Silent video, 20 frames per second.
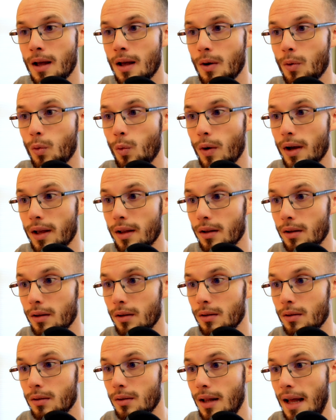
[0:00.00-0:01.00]

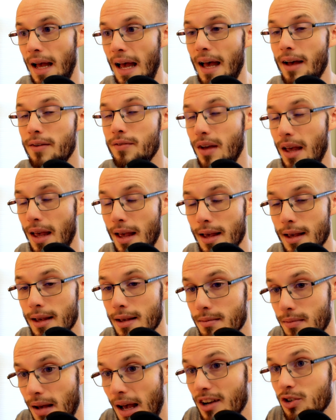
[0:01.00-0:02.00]
will have
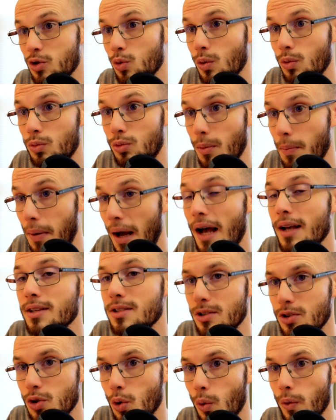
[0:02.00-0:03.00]
a actual
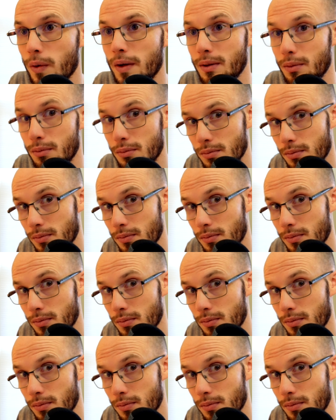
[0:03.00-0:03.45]
repository